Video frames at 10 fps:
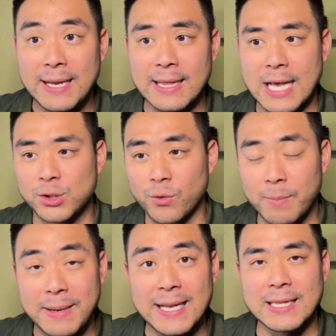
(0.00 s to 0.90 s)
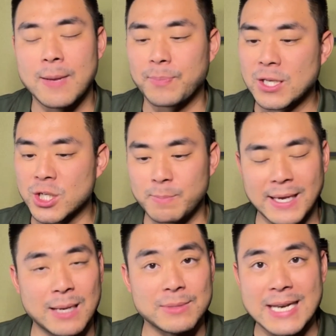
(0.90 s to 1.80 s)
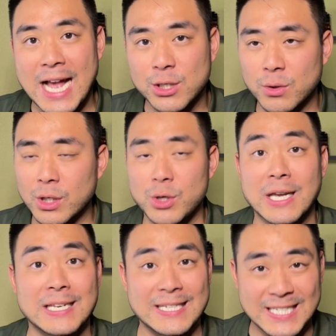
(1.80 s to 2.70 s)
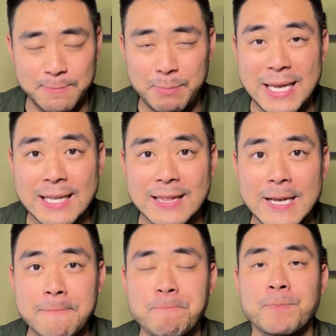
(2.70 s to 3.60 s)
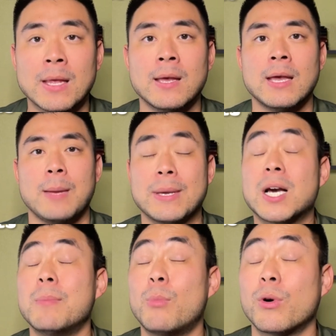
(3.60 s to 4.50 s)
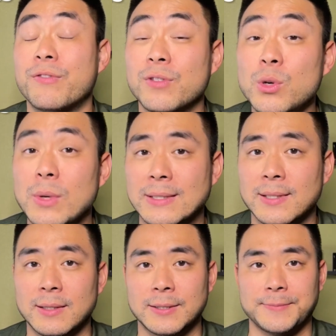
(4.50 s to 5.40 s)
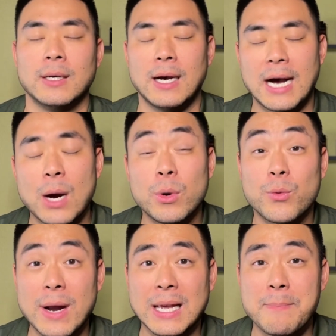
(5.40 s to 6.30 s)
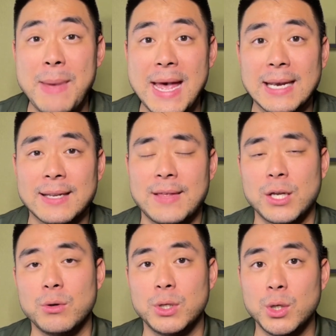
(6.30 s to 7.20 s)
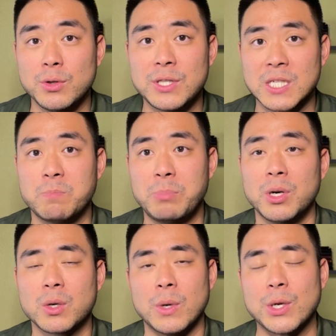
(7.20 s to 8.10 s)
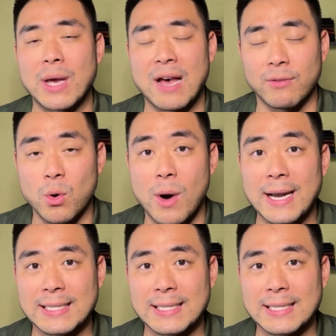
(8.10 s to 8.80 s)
as you repeat them, it just becomes natural and you get to speak them and become more fluent. I would recommend that you use this book when you have a quiet